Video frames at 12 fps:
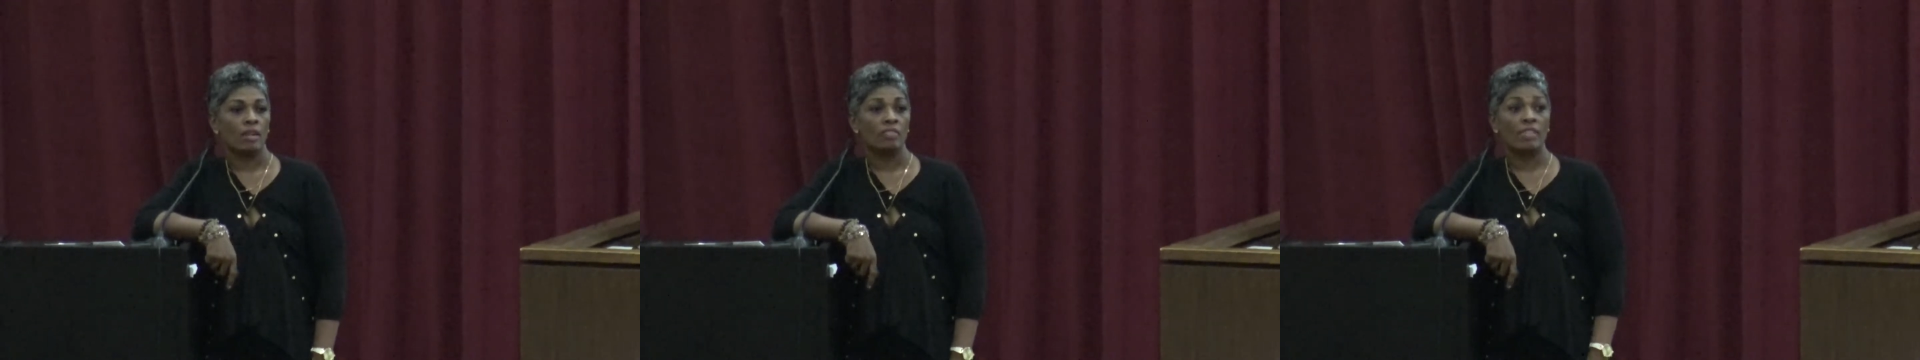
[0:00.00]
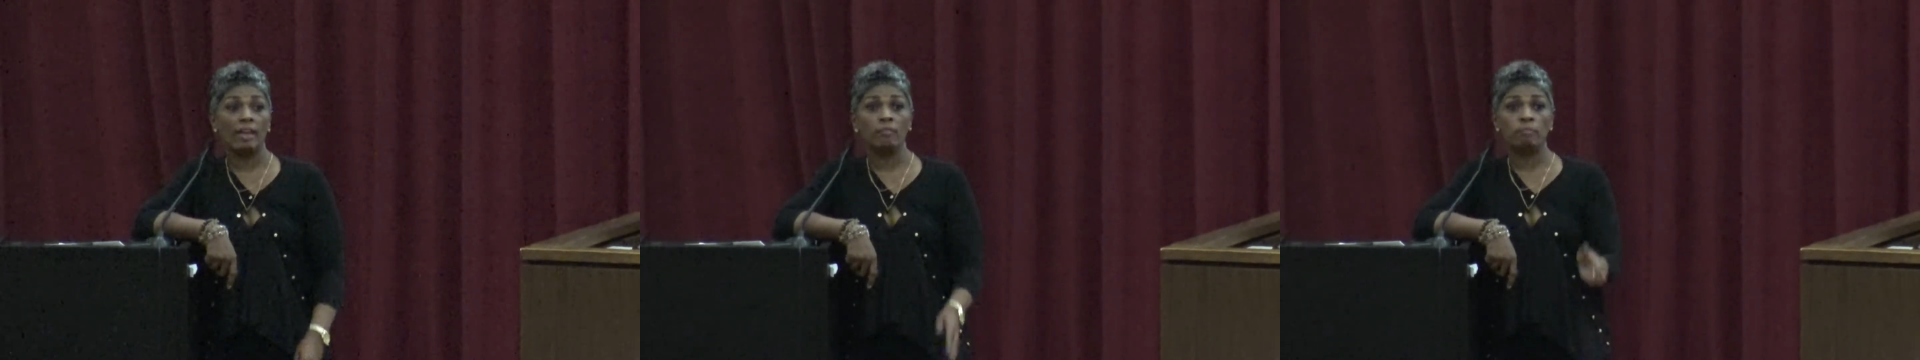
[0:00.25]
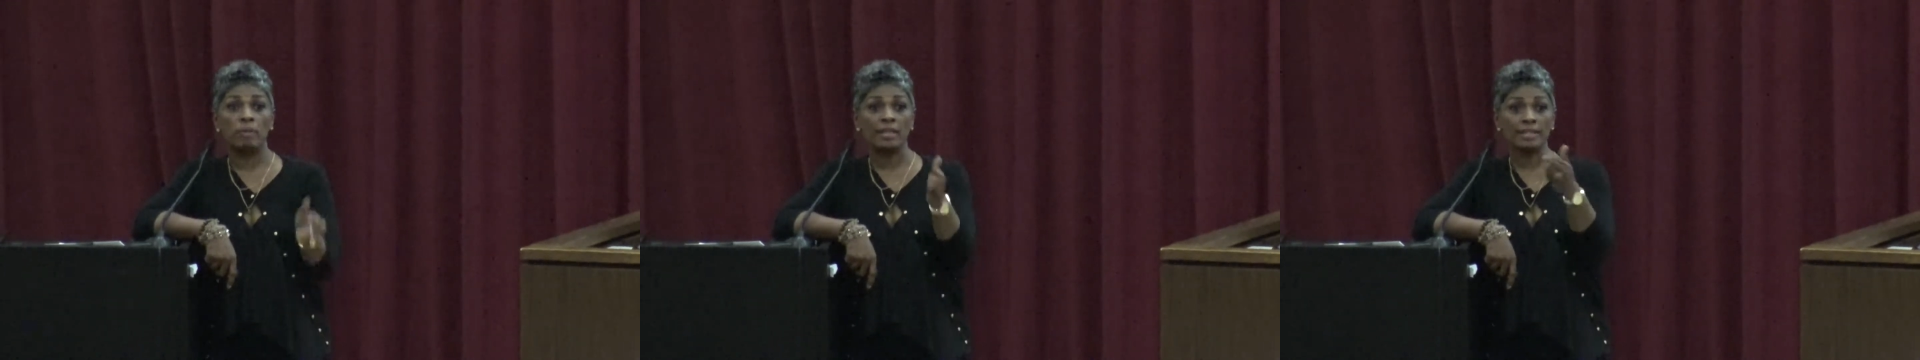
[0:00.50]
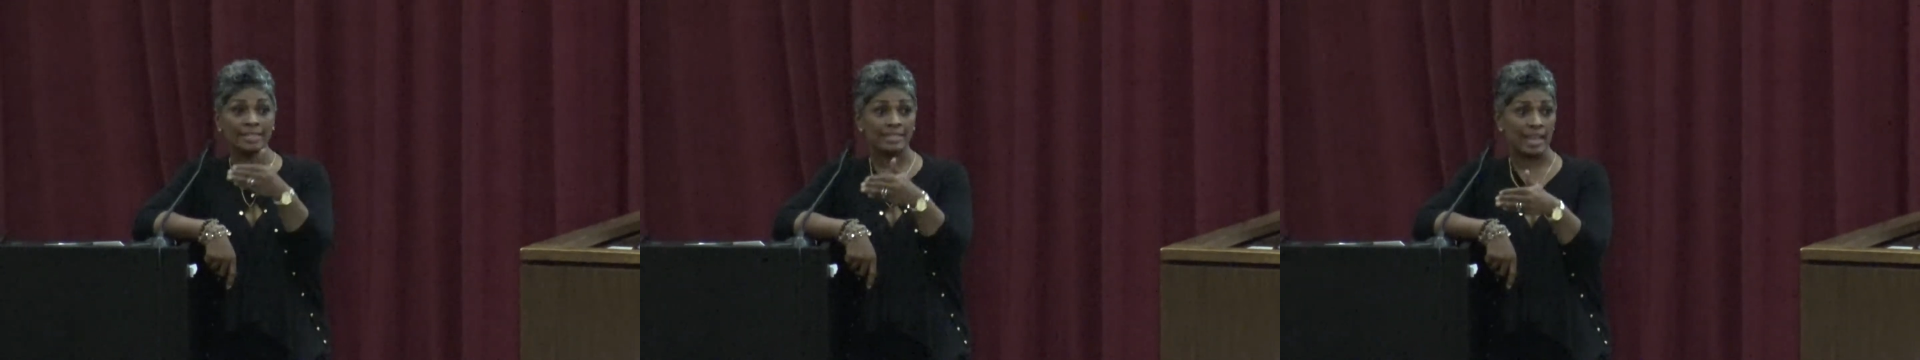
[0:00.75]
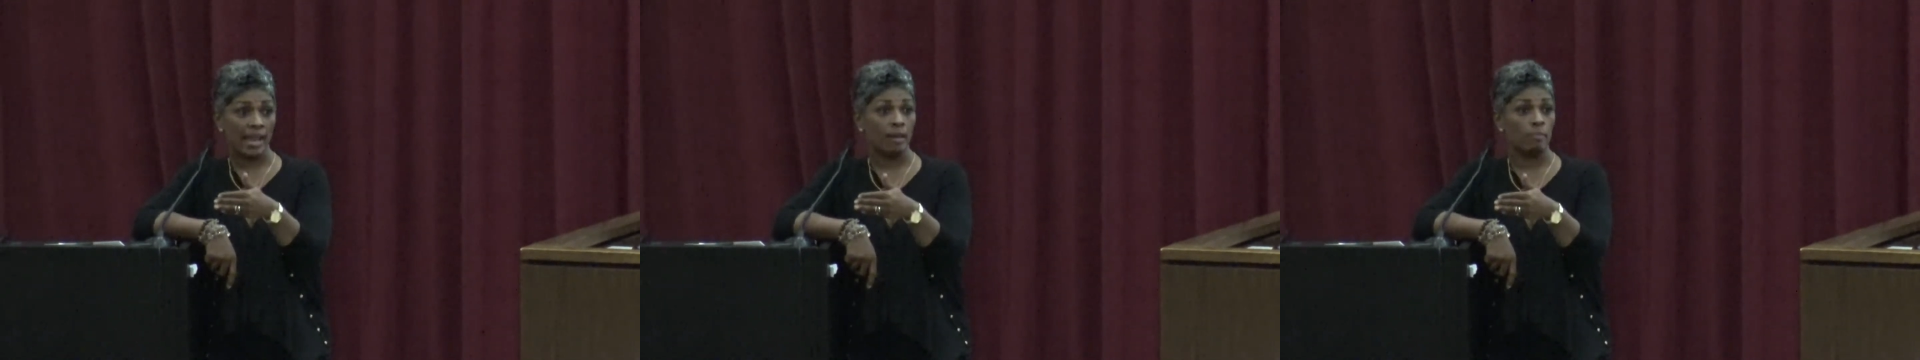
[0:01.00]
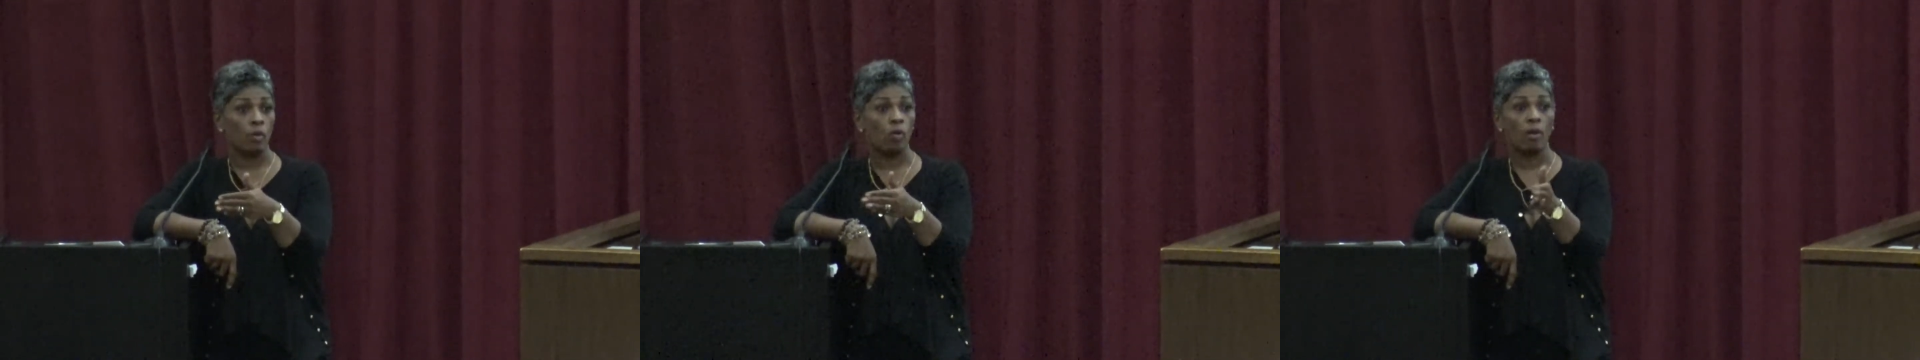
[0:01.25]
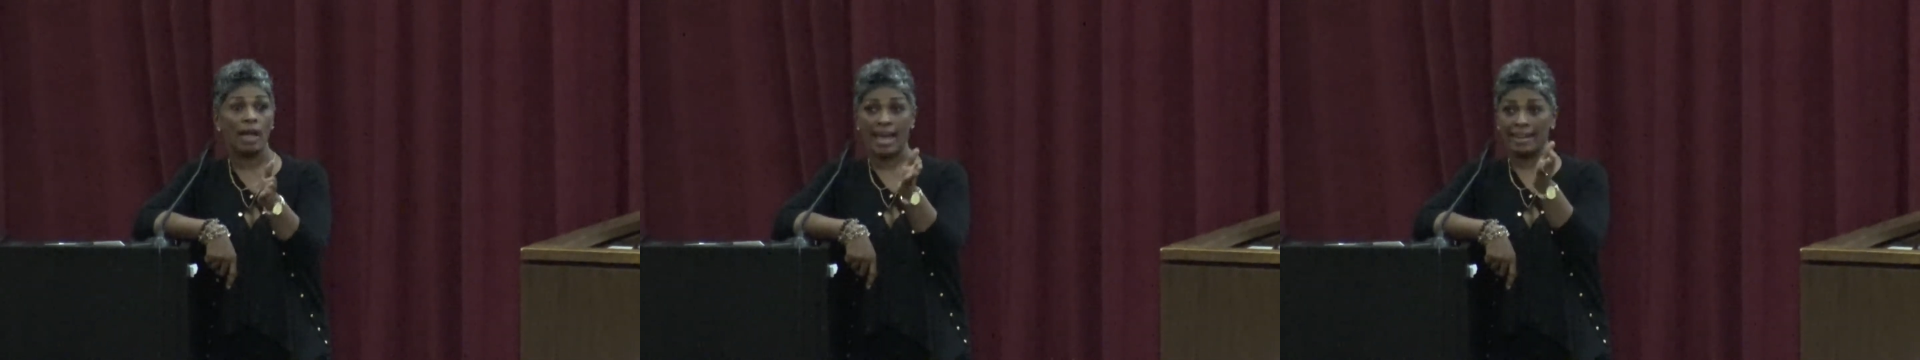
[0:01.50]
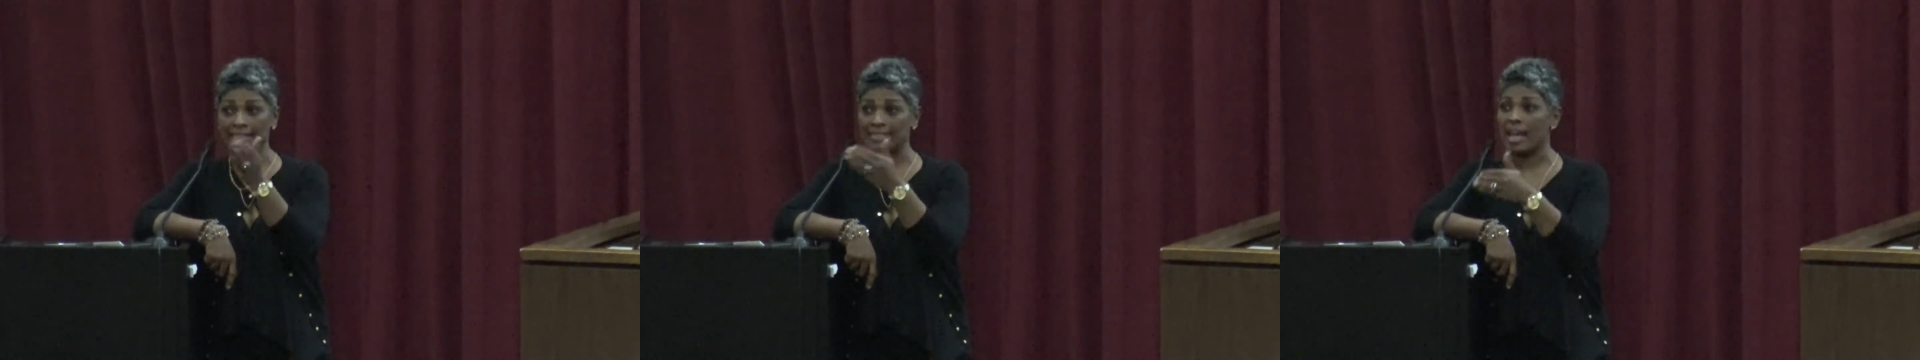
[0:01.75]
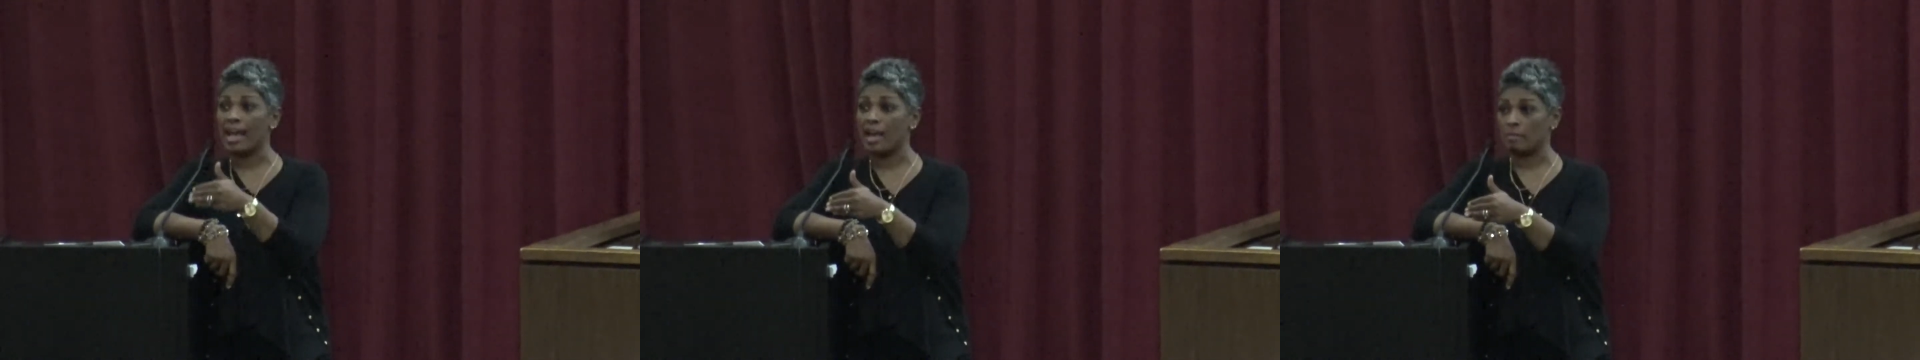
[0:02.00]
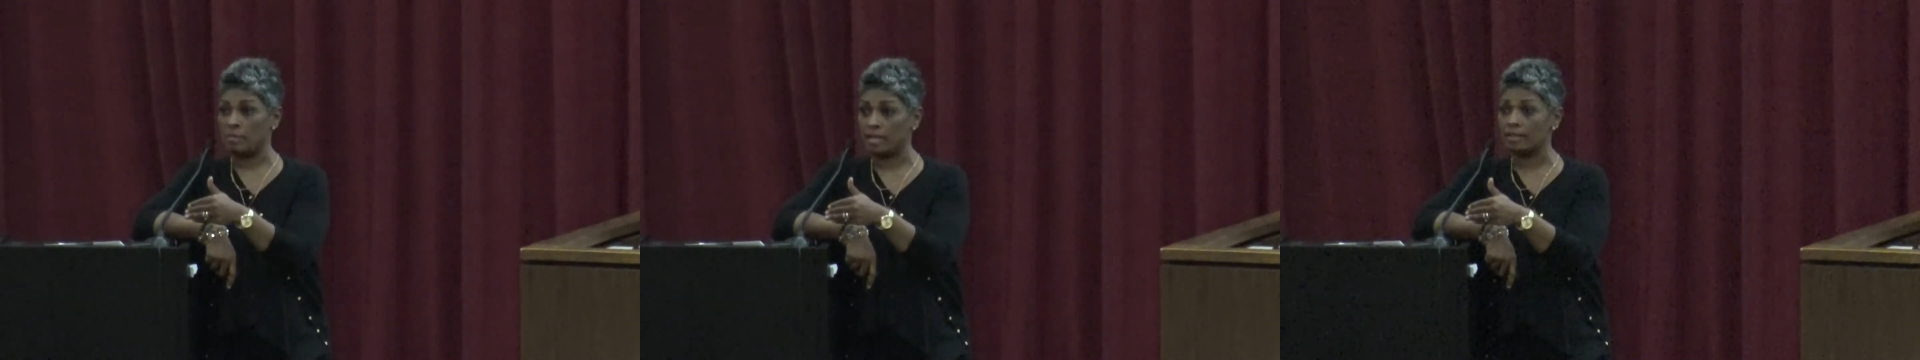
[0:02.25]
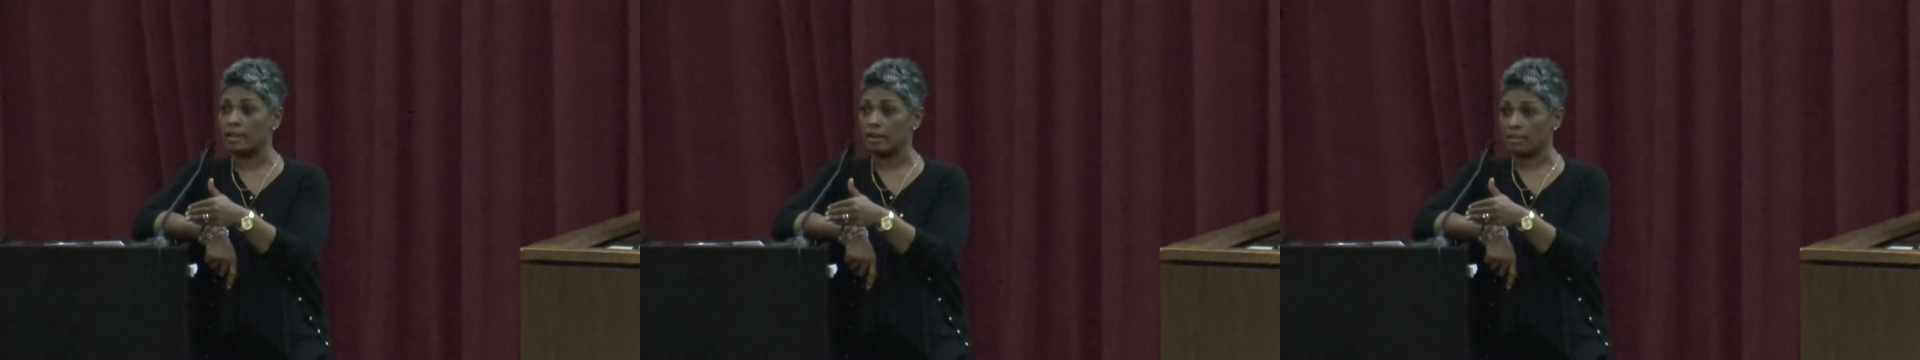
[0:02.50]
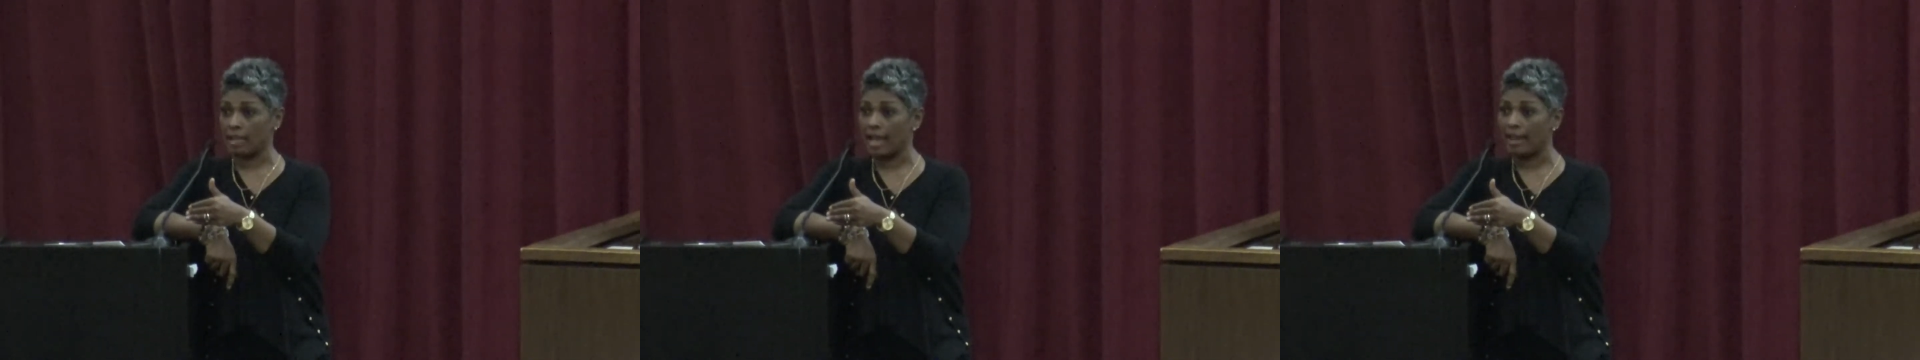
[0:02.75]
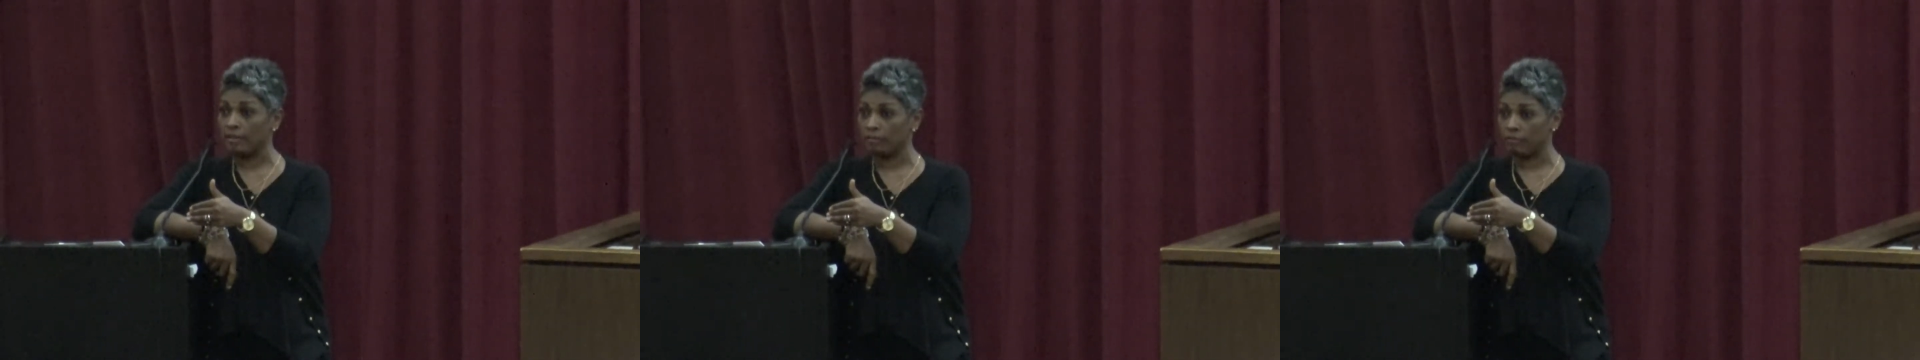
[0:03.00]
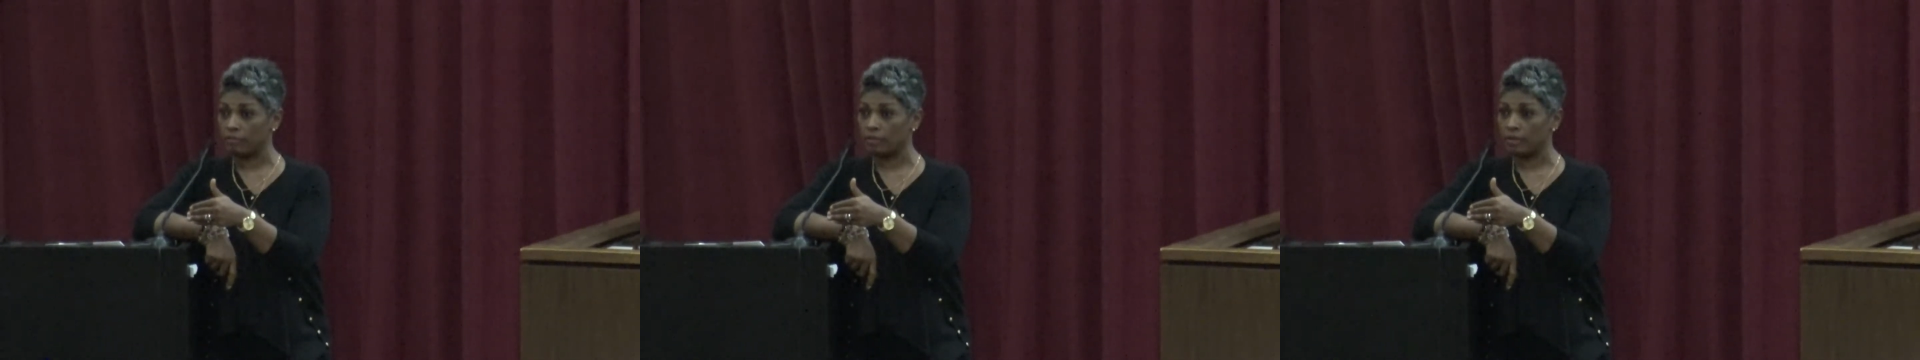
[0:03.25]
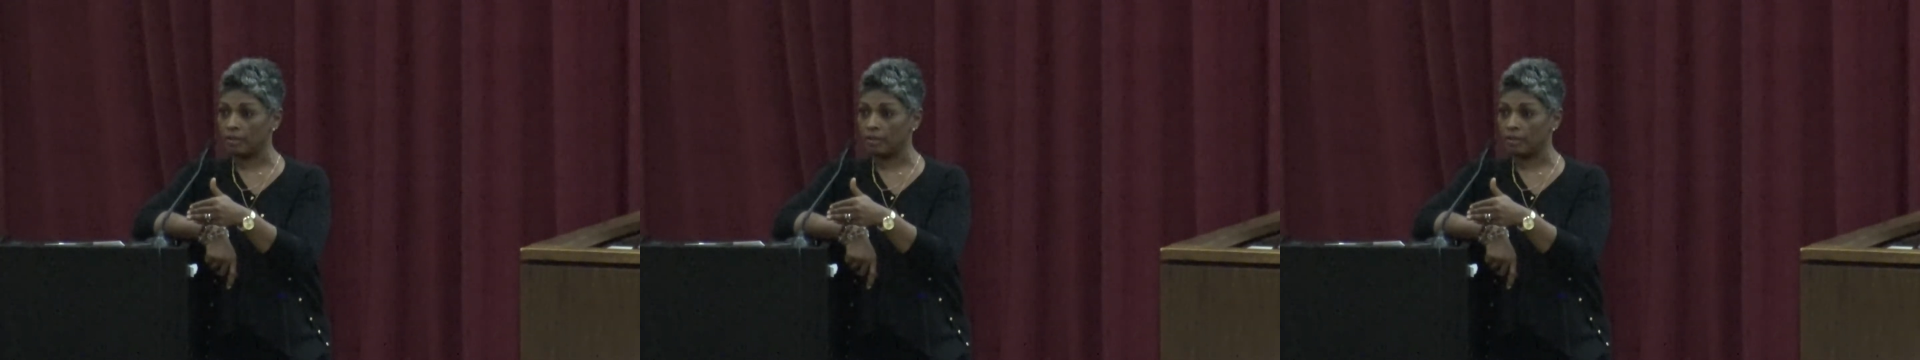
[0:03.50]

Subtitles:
They've been stable at a time in their life.